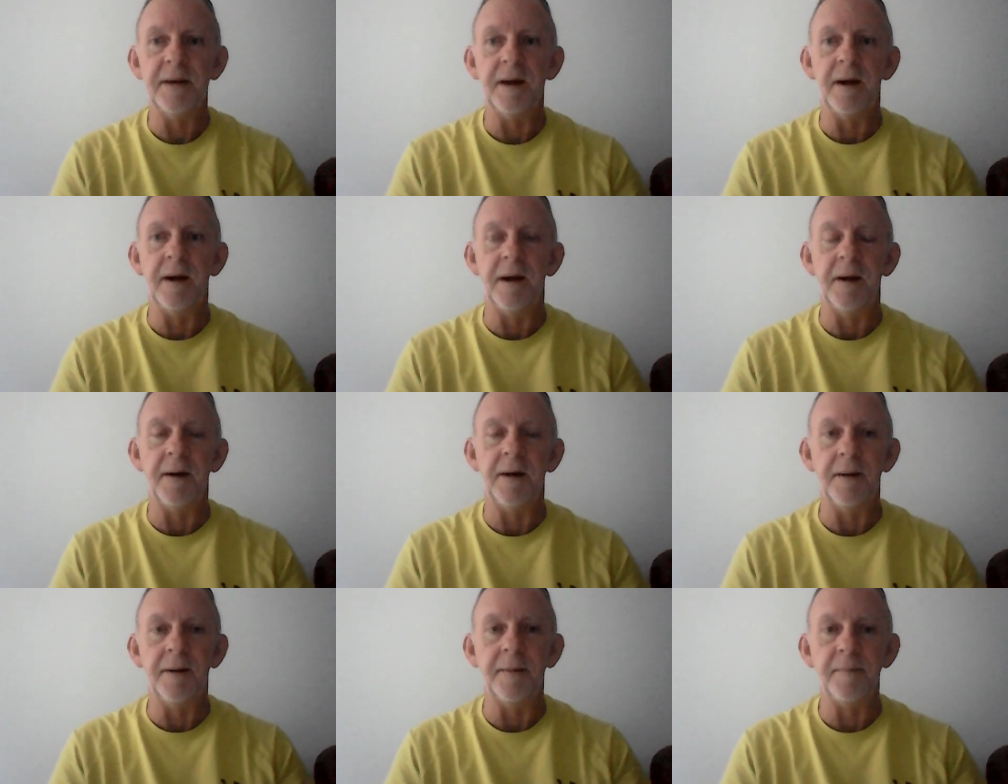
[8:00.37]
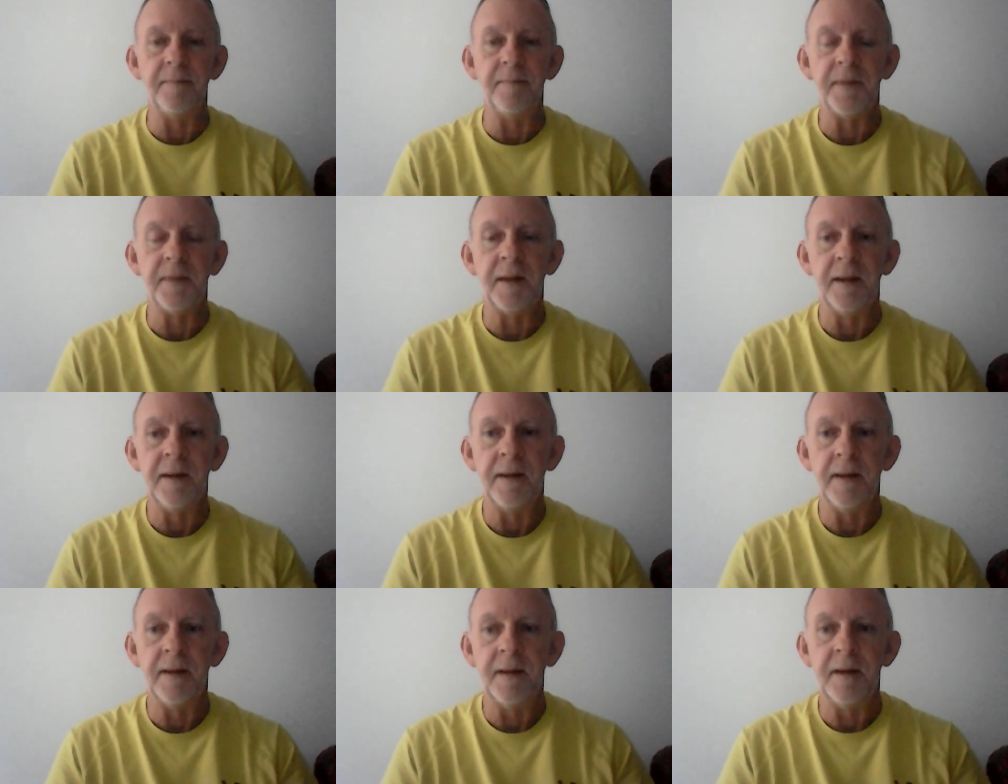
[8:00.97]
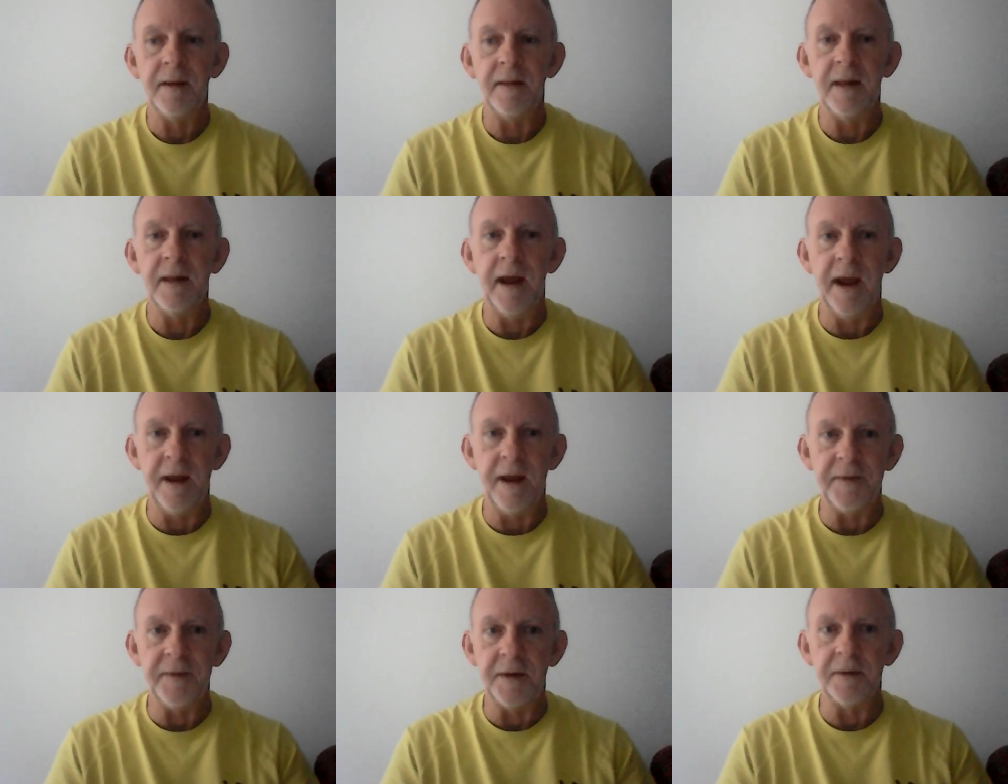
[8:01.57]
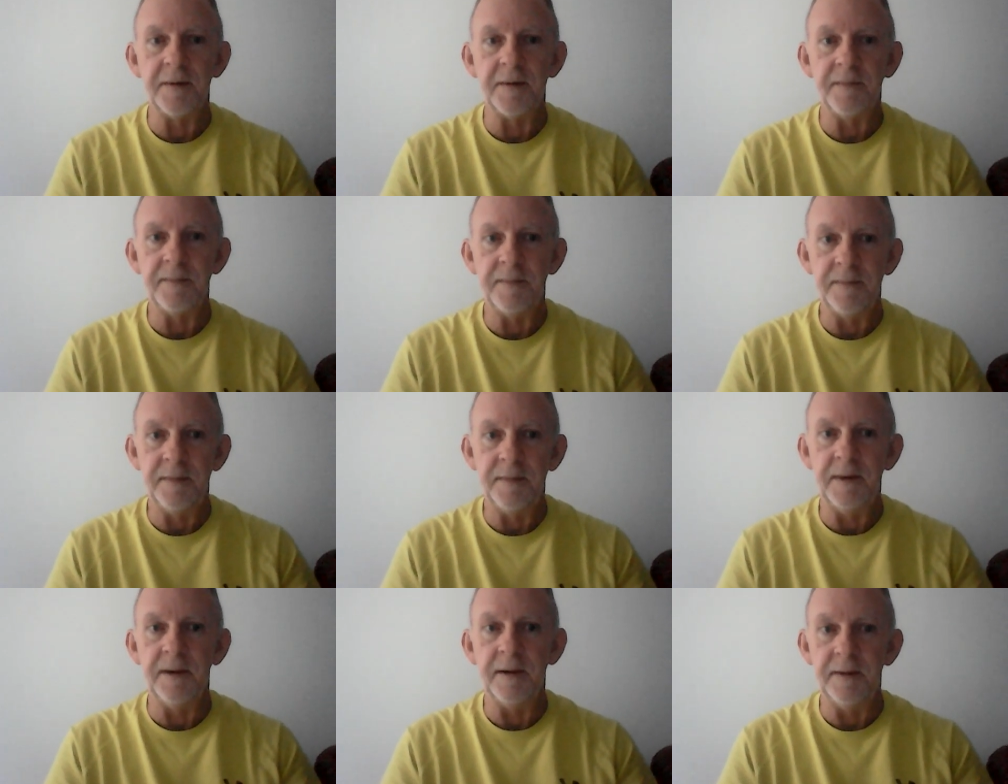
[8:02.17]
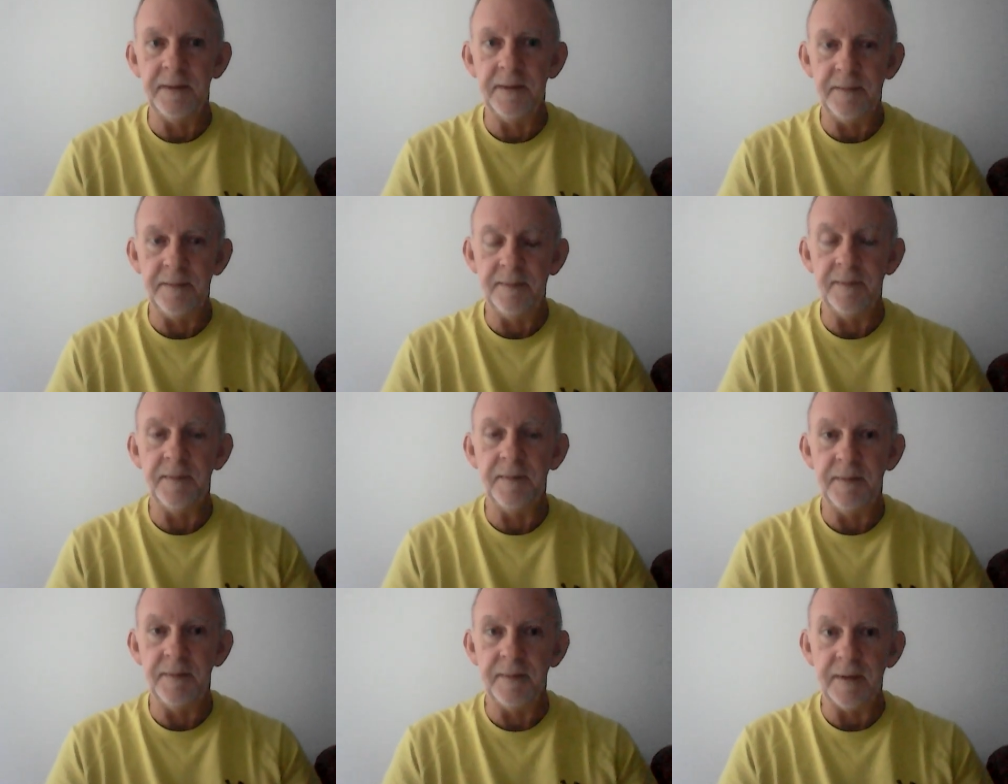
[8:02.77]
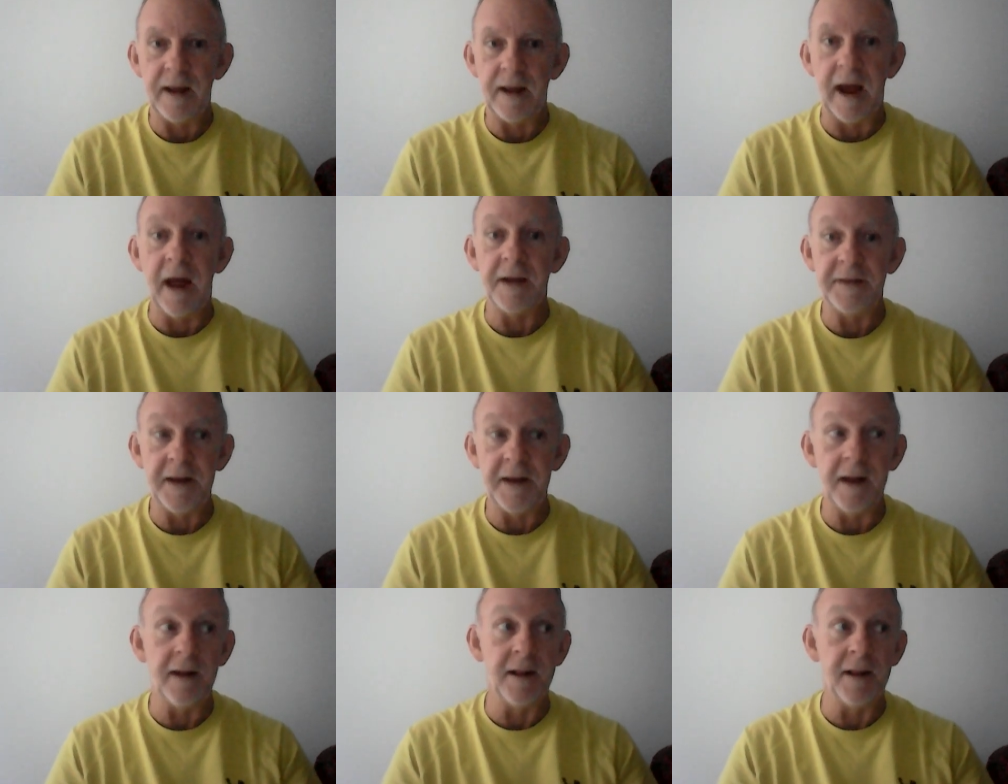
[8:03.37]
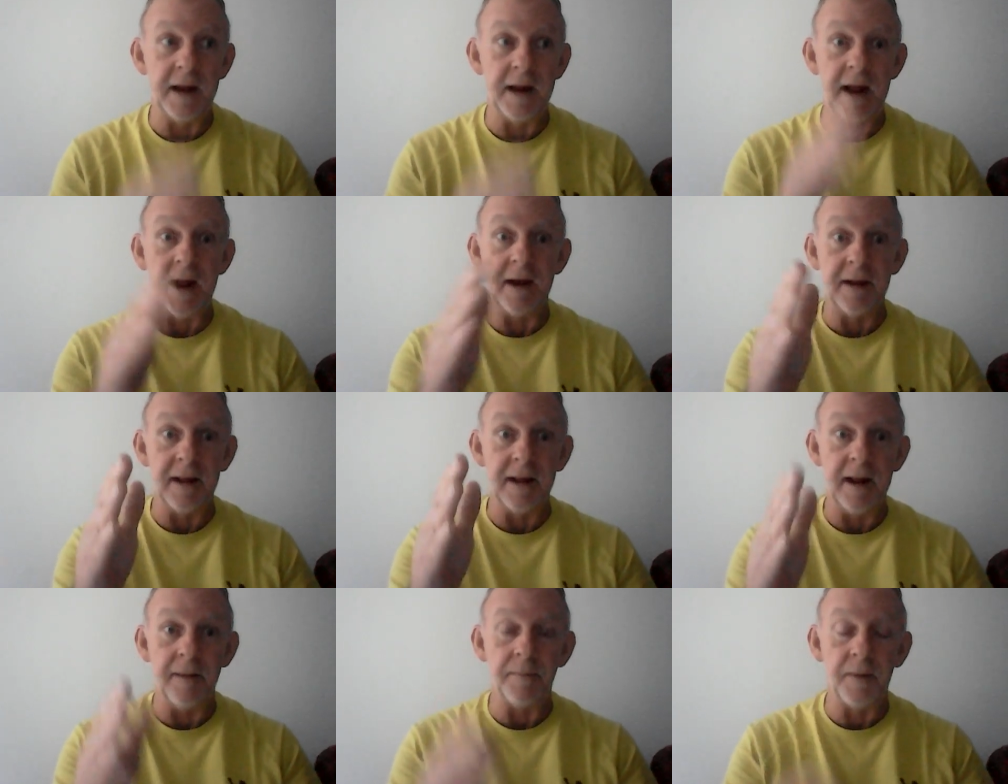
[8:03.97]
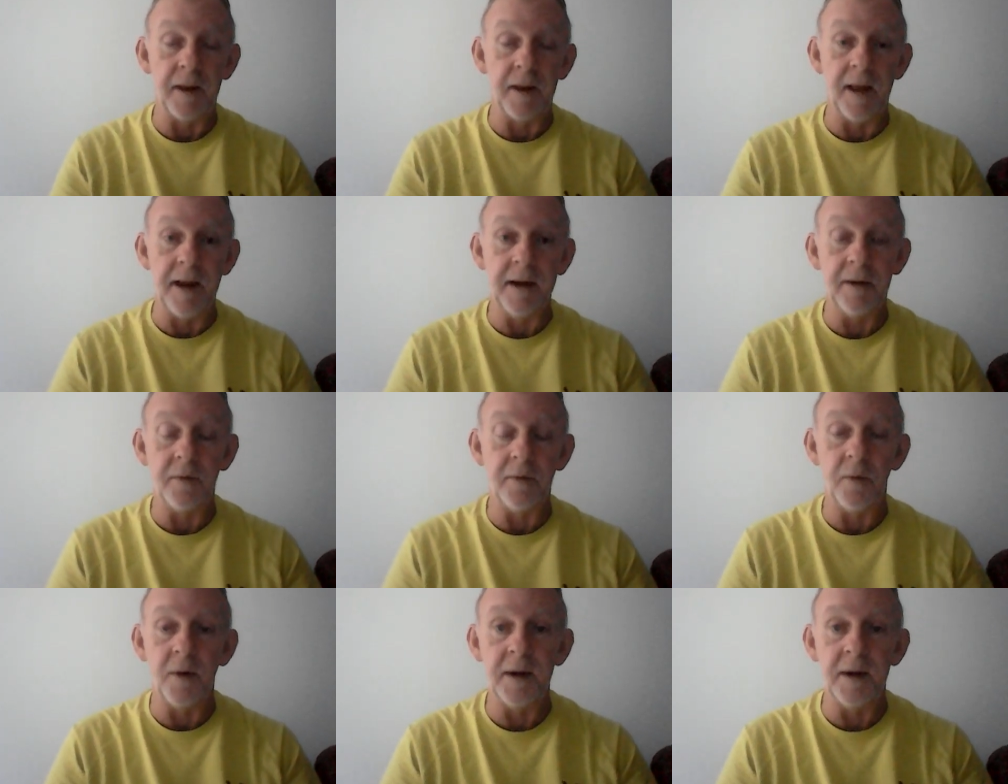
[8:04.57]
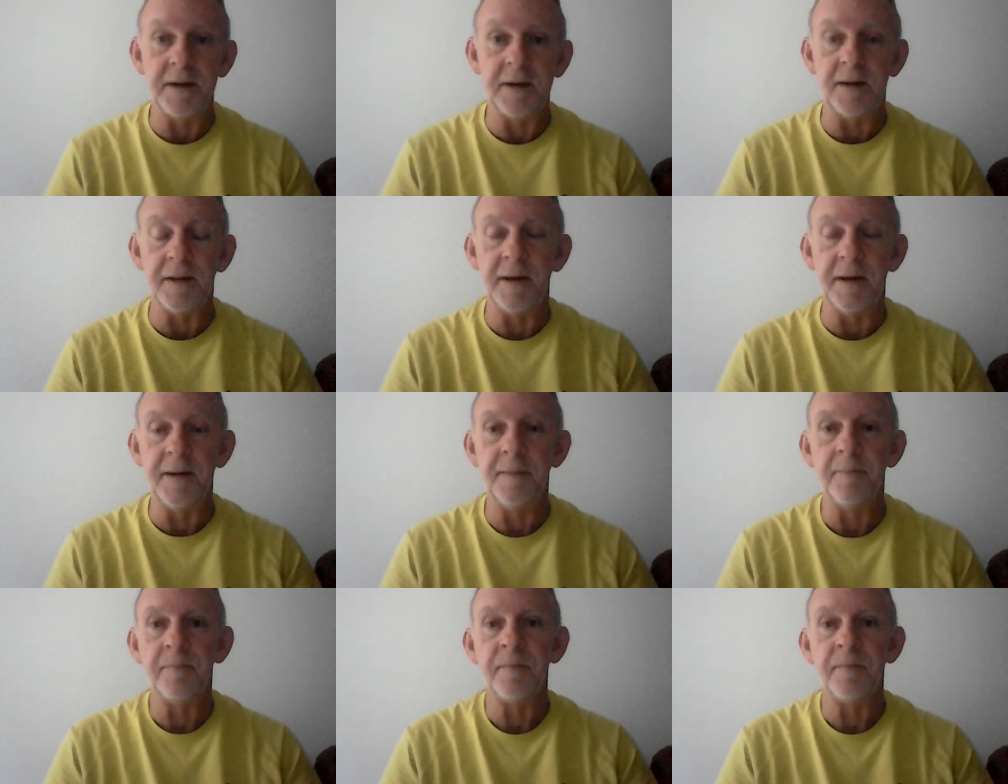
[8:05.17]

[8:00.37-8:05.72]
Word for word: uh, they have to hightail it out of that plane quickly.